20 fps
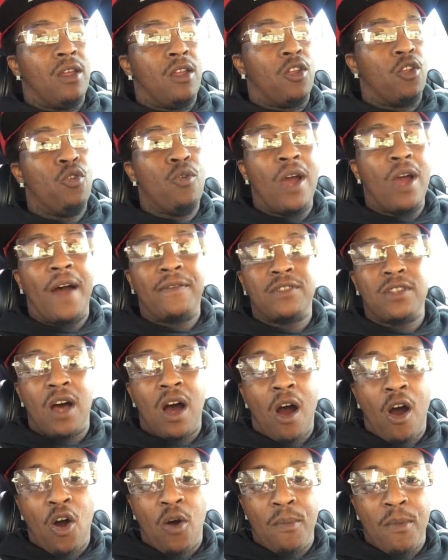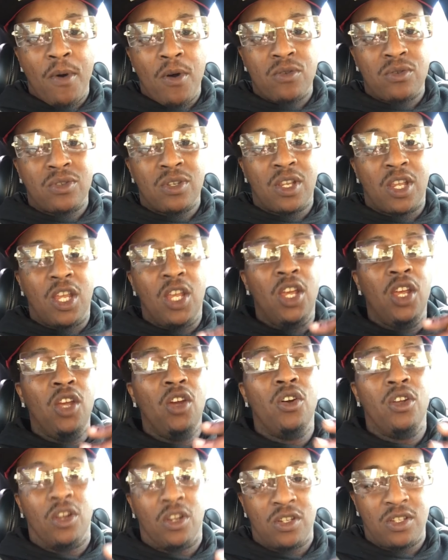You have to almost
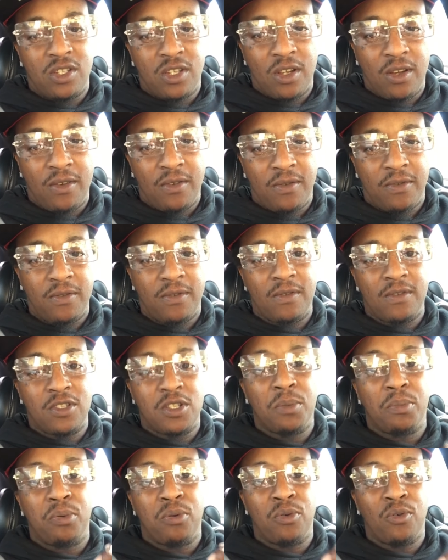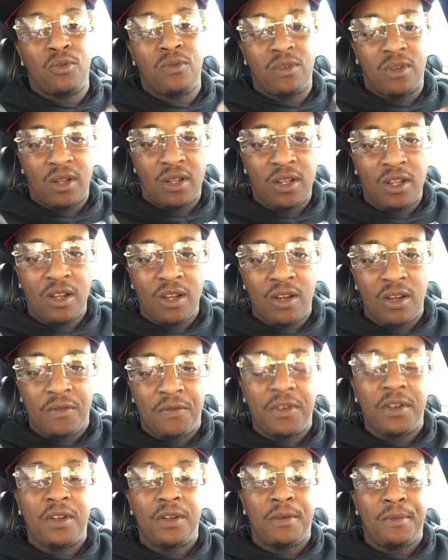kill yourself to prove your love
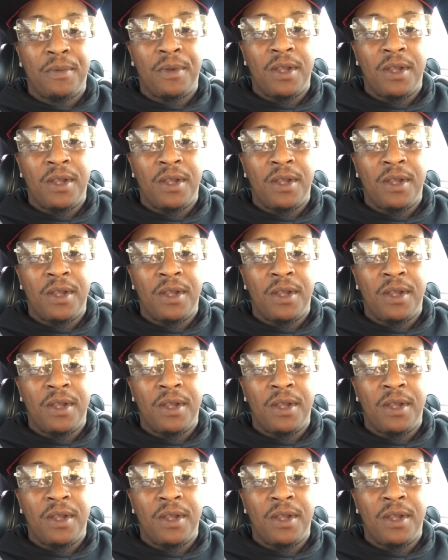for them,